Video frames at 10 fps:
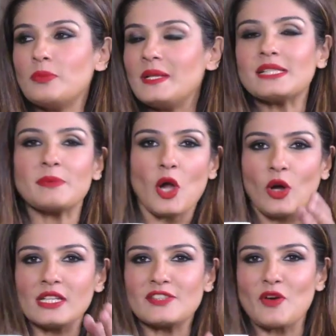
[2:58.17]
you please be
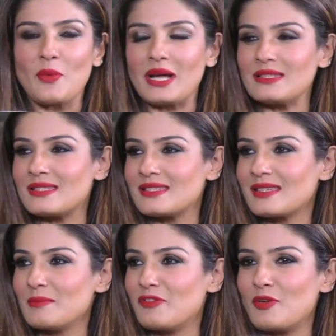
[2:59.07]
honest for once
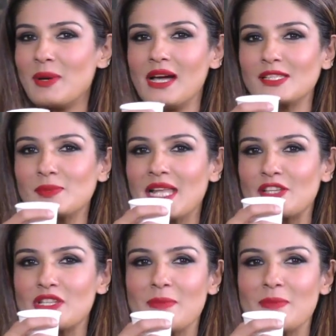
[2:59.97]
before my husband actually